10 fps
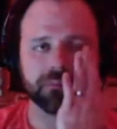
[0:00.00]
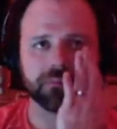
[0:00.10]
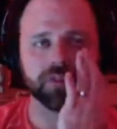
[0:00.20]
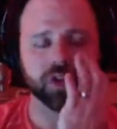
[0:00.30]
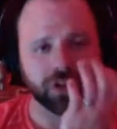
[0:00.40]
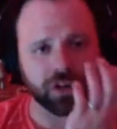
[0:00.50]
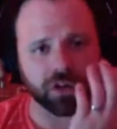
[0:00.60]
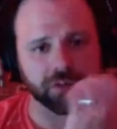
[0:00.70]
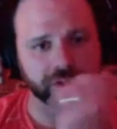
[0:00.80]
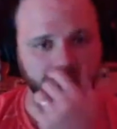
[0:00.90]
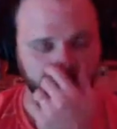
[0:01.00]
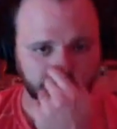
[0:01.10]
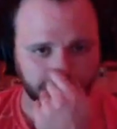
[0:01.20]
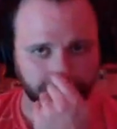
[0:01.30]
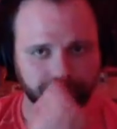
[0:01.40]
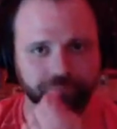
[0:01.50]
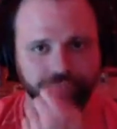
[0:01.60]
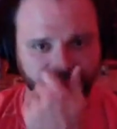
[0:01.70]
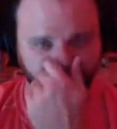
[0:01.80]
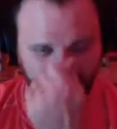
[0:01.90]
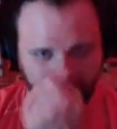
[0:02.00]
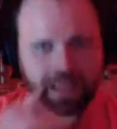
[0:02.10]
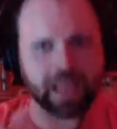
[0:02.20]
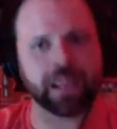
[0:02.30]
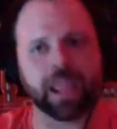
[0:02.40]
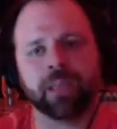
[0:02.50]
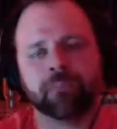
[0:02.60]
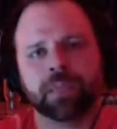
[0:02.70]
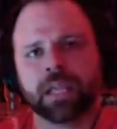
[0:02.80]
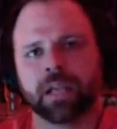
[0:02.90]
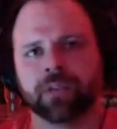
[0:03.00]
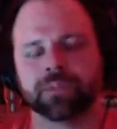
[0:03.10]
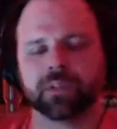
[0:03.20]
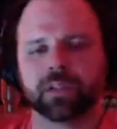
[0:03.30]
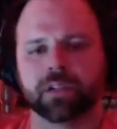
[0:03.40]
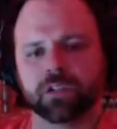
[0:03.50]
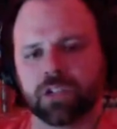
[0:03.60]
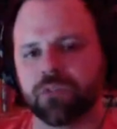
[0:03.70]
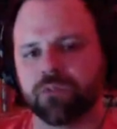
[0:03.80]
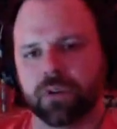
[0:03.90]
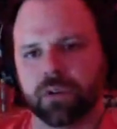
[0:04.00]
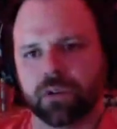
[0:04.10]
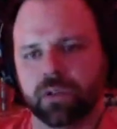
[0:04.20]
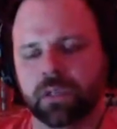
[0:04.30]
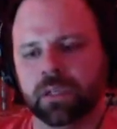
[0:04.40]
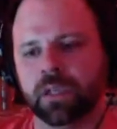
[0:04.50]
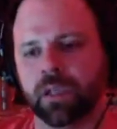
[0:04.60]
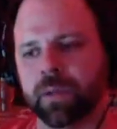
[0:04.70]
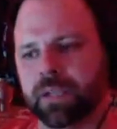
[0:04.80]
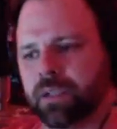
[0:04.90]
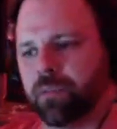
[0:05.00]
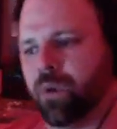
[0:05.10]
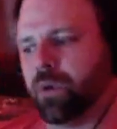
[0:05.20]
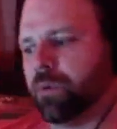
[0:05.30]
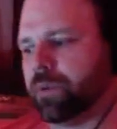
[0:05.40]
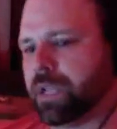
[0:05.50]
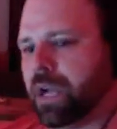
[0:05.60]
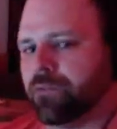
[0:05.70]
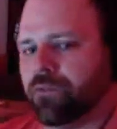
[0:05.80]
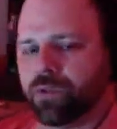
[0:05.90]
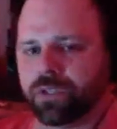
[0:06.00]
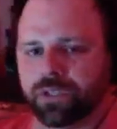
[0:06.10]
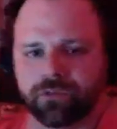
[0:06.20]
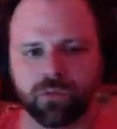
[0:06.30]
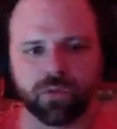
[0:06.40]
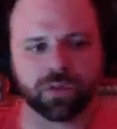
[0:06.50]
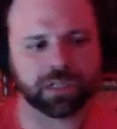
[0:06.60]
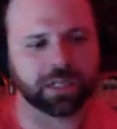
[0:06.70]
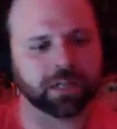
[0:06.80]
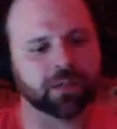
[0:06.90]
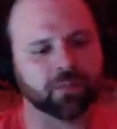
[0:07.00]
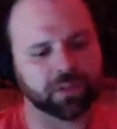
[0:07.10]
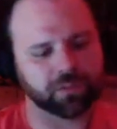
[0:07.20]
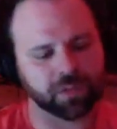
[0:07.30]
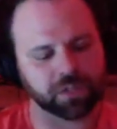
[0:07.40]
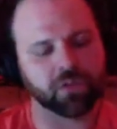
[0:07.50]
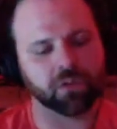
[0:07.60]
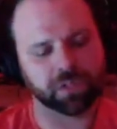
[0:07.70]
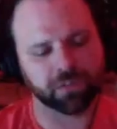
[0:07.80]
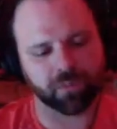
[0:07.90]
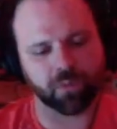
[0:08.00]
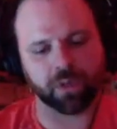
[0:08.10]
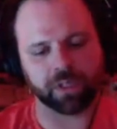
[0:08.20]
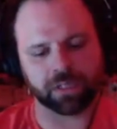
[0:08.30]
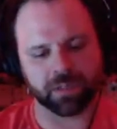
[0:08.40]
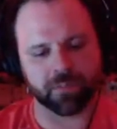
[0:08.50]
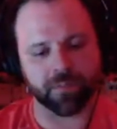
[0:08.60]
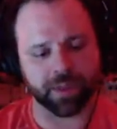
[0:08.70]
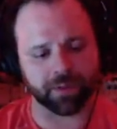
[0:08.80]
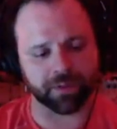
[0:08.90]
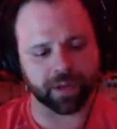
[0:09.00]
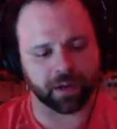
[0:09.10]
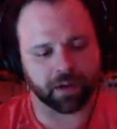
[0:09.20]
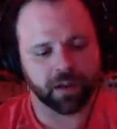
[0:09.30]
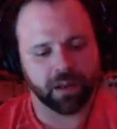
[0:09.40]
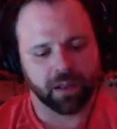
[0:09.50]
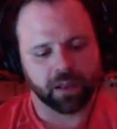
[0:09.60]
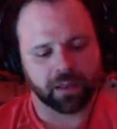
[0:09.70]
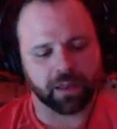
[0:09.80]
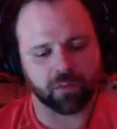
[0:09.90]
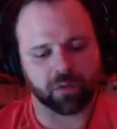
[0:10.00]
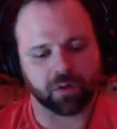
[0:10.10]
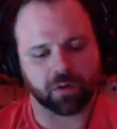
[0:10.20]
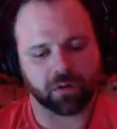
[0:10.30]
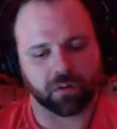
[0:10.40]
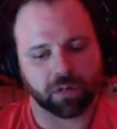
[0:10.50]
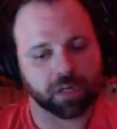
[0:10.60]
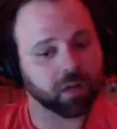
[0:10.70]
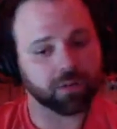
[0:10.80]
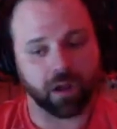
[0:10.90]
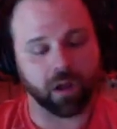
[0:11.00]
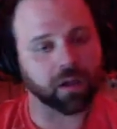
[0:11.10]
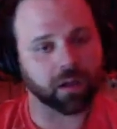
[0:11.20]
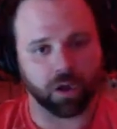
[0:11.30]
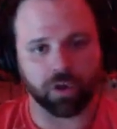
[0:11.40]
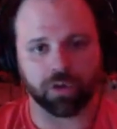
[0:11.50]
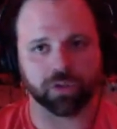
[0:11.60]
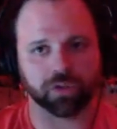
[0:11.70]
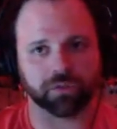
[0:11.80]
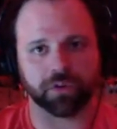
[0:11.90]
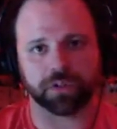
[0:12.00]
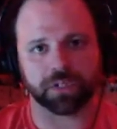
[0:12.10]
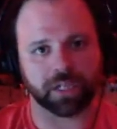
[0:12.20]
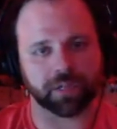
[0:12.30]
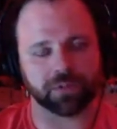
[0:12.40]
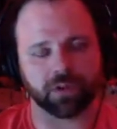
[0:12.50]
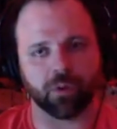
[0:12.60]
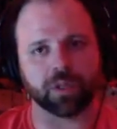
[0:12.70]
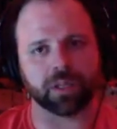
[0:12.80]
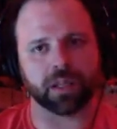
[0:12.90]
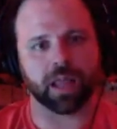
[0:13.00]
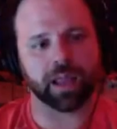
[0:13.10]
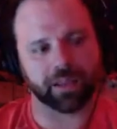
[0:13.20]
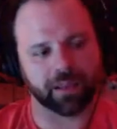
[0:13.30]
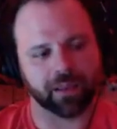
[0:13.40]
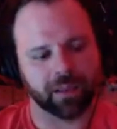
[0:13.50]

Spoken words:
turnovers, and that game becomes a little different. I mean, at some point we were tied 14-14, and then we scored some points in the middle there that were, on OU's first team. So it wasn't like,